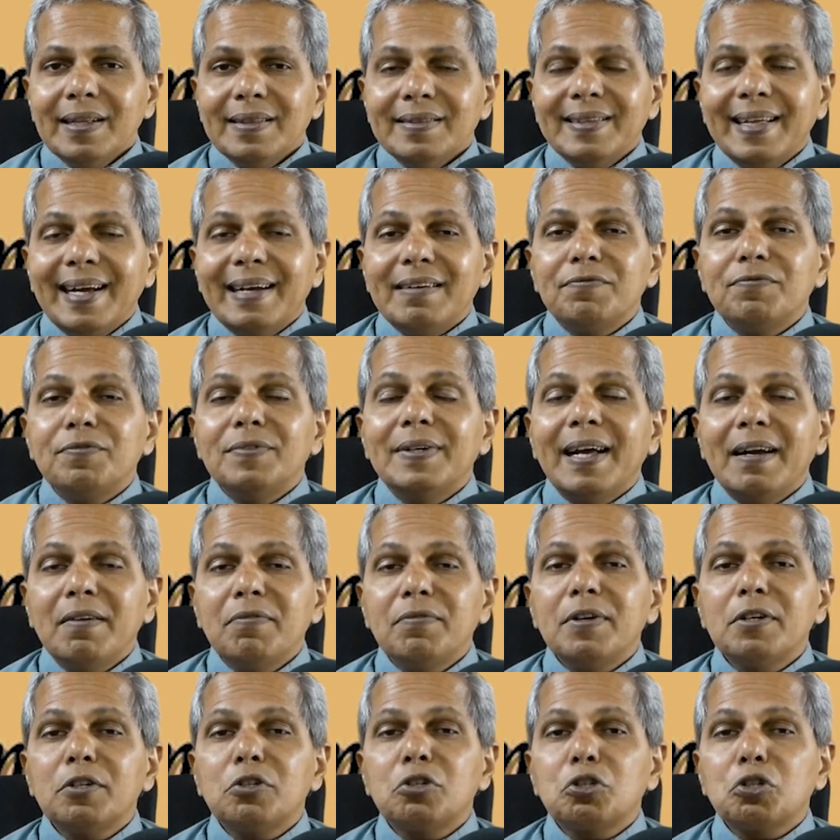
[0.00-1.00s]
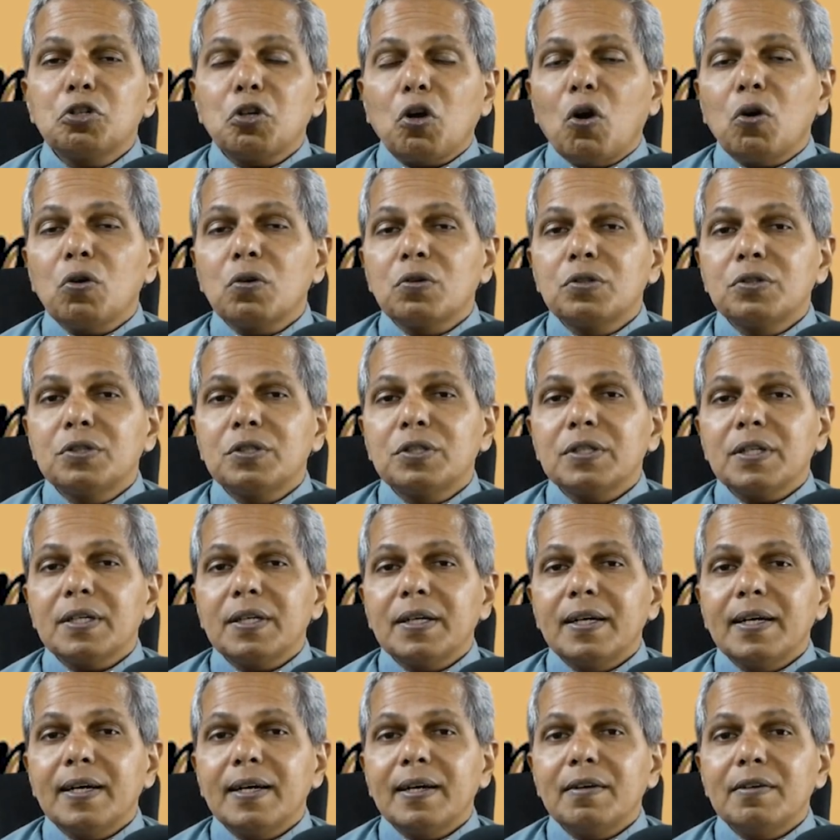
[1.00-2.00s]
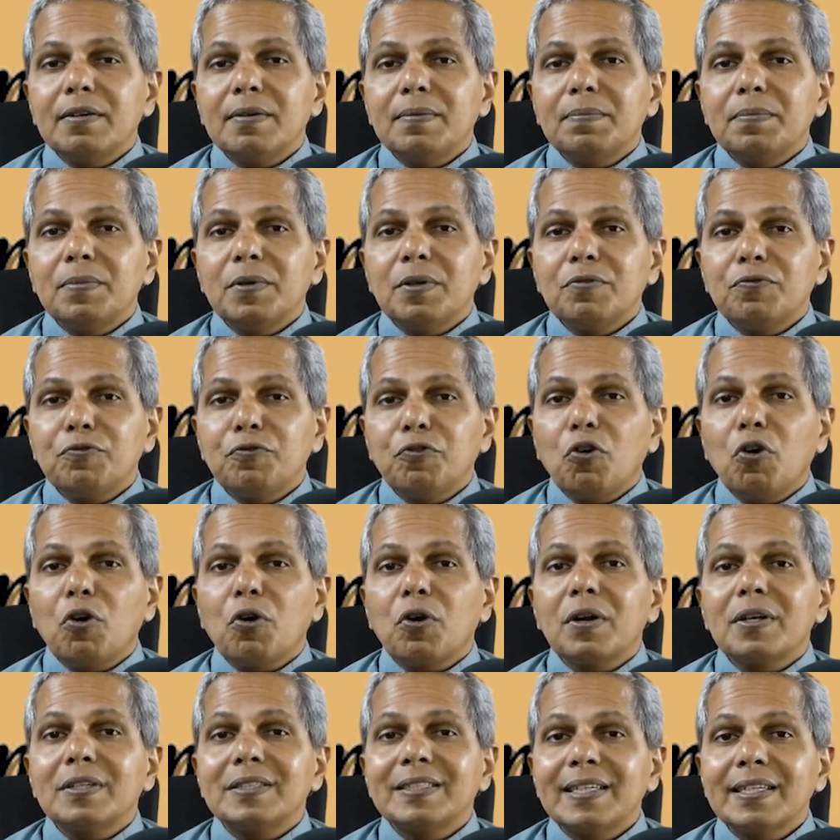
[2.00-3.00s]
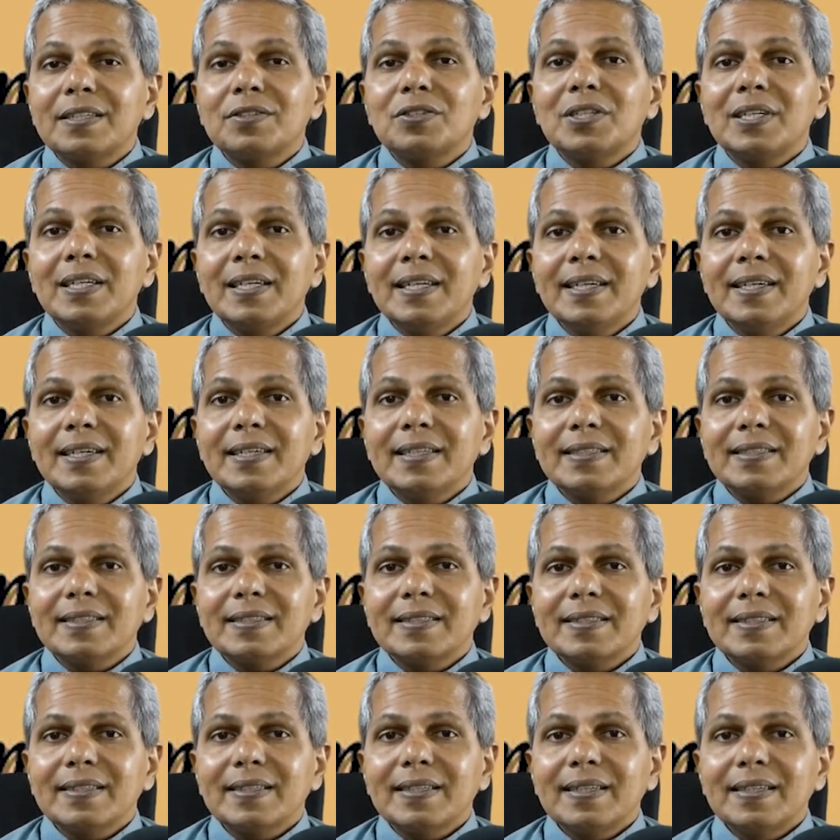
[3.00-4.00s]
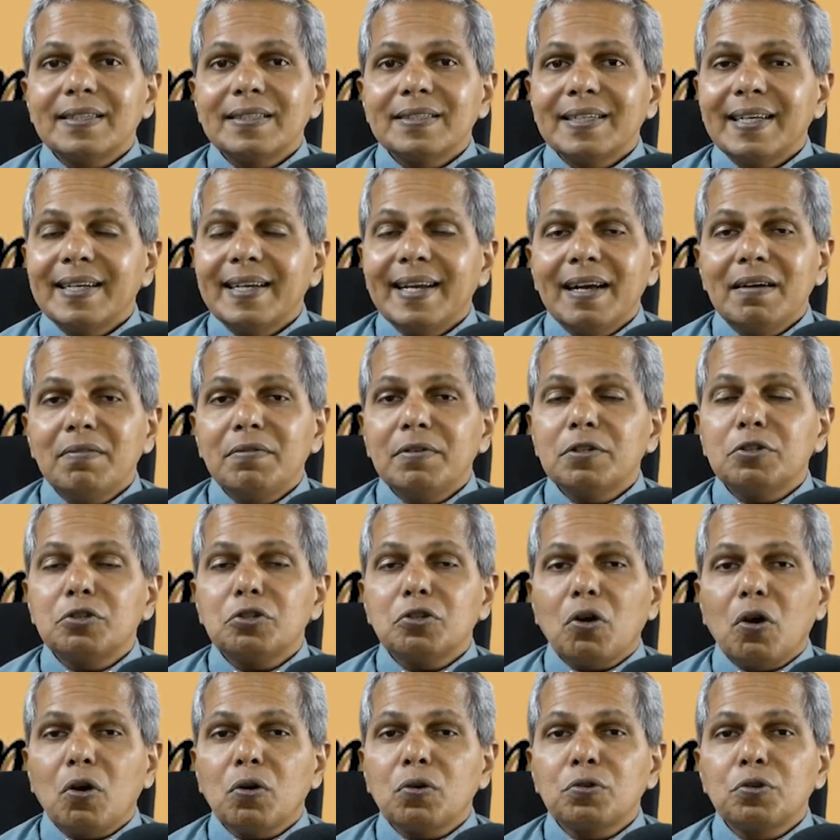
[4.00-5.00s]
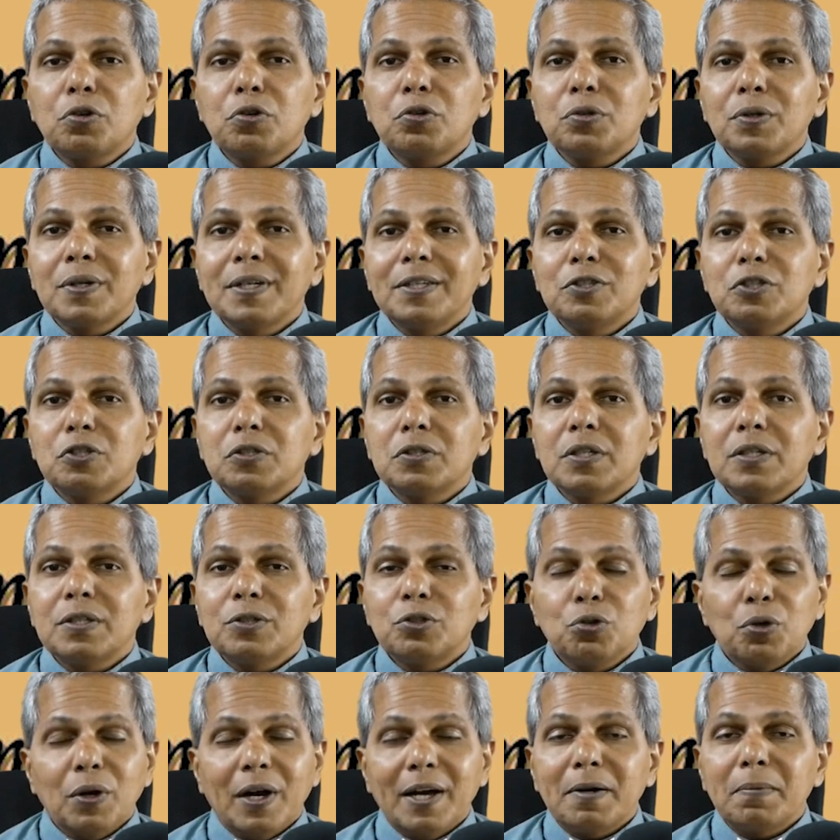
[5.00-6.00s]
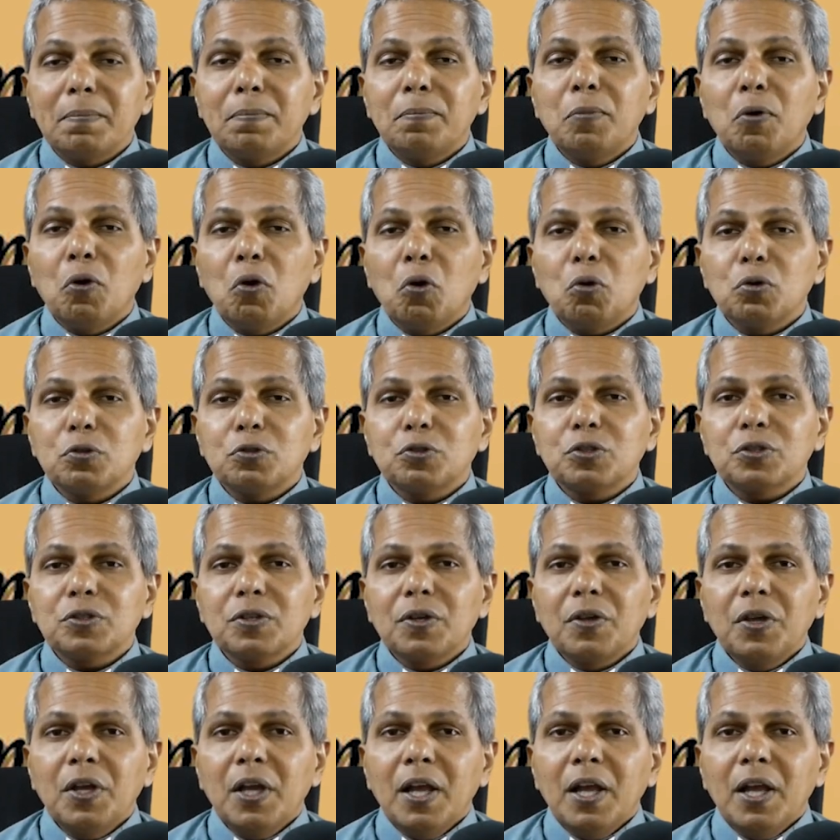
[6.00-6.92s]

They have never talked for 6 years. She never talked to her boss.